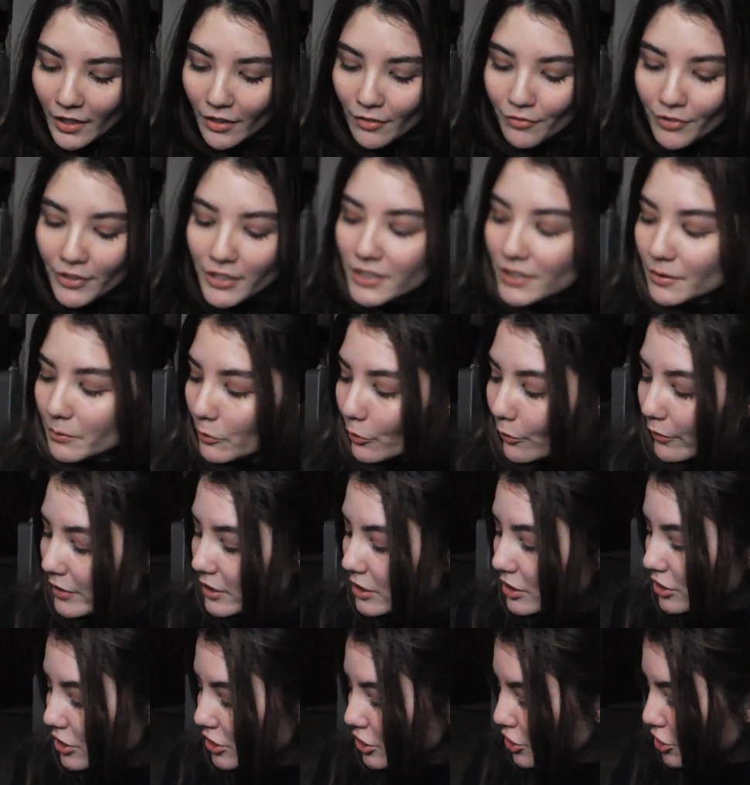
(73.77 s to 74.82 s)
first I'm going
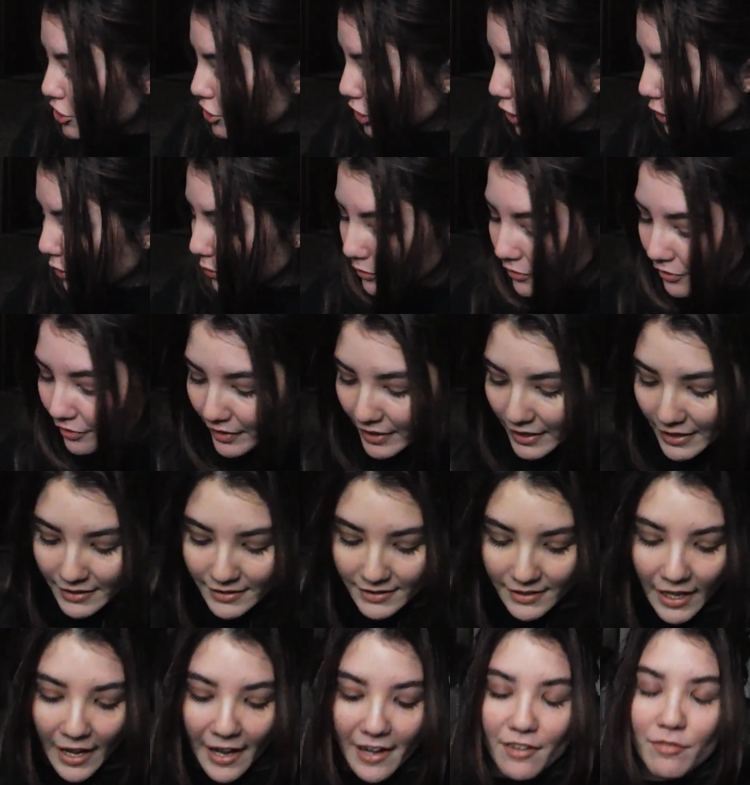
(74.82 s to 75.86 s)
to just show things
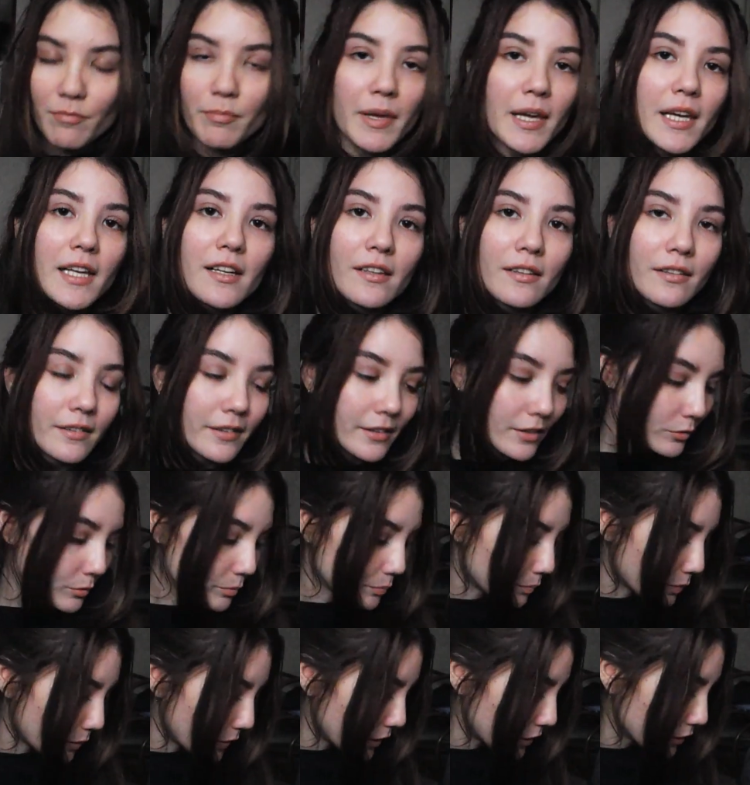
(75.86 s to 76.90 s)
that I've made a little
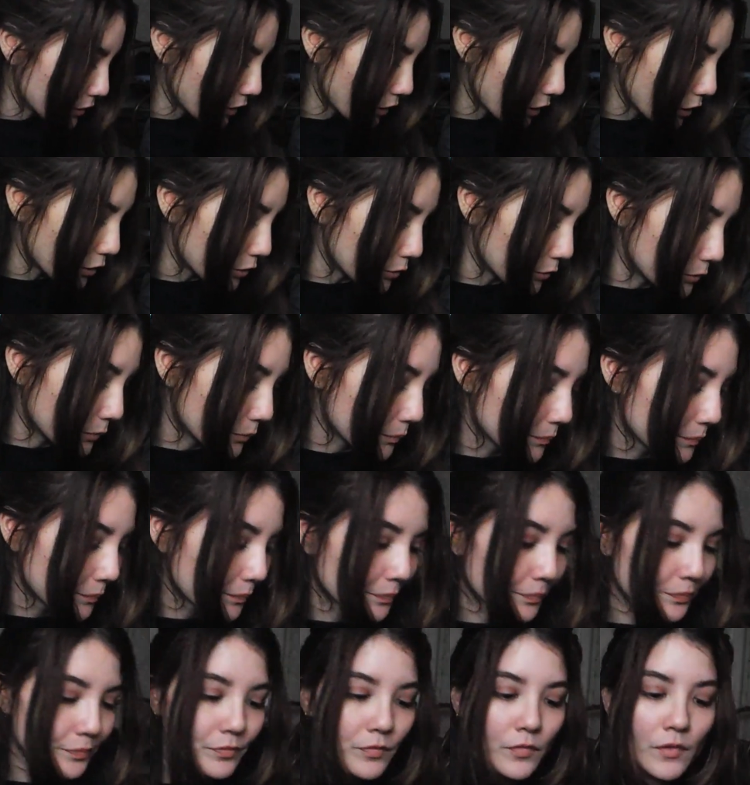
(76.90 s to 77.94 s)
bit ago.
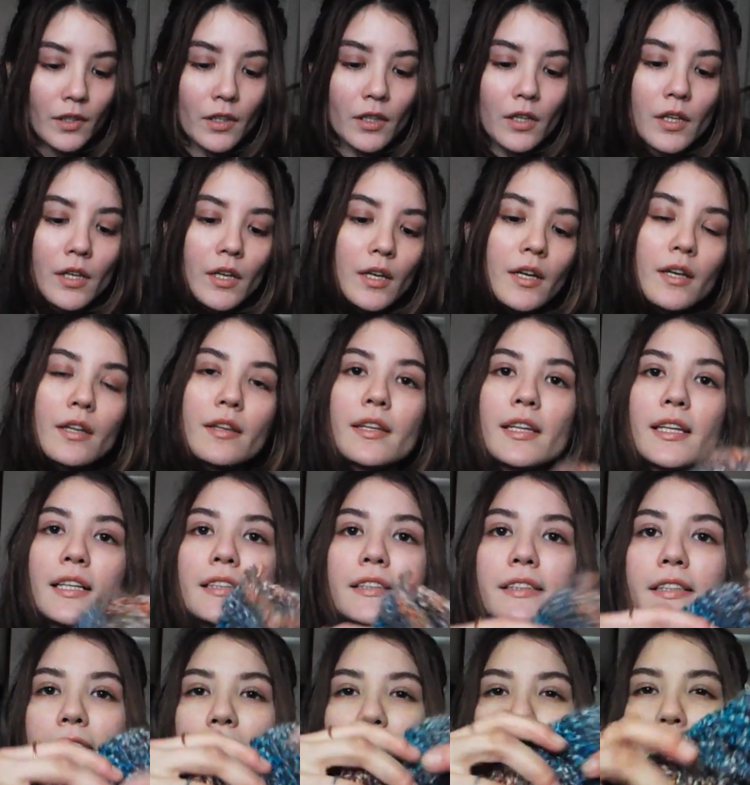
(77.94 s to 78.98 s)

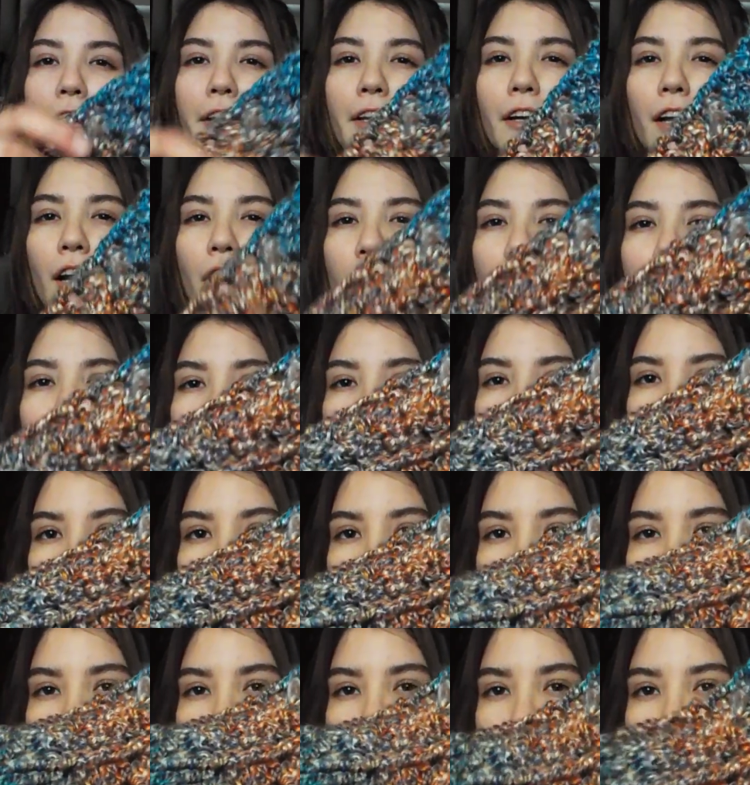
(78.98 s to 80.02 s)
These here are
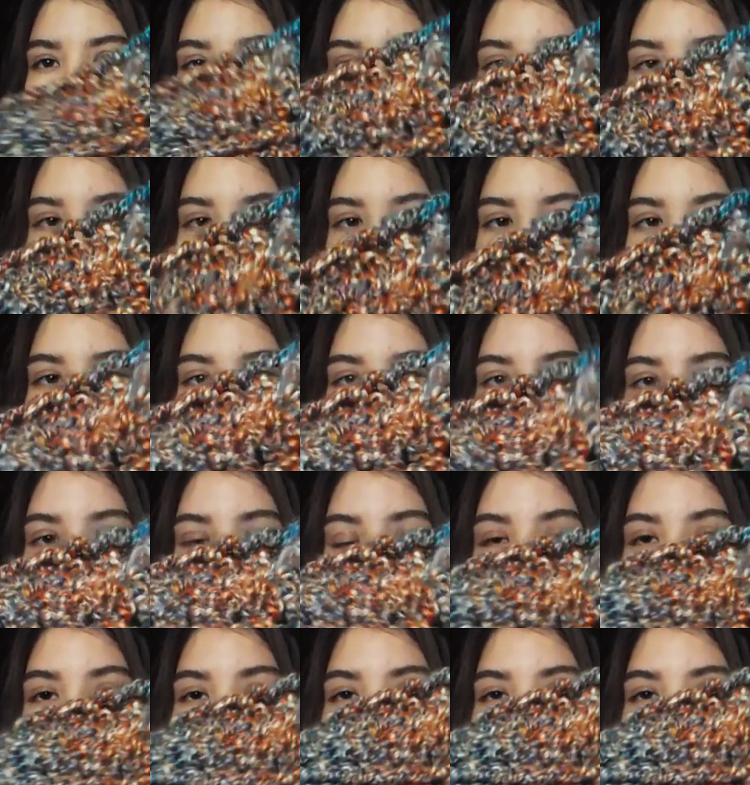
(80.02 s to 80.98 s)
fingerless gloves.